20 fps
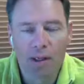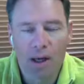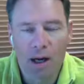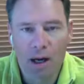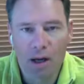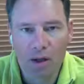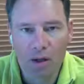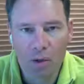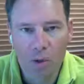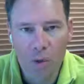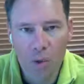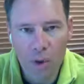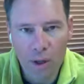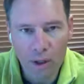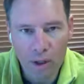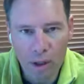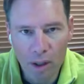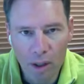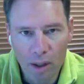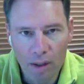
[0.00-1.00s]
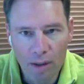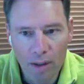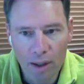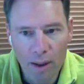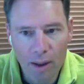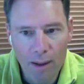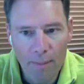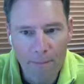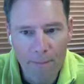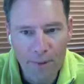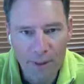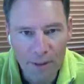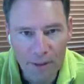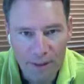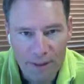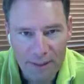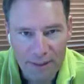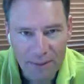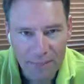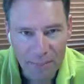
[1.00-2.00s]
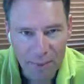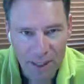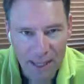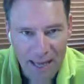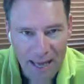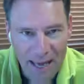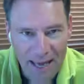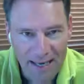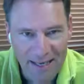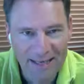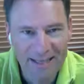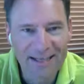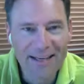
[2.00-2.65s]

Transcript: a loyal building plan,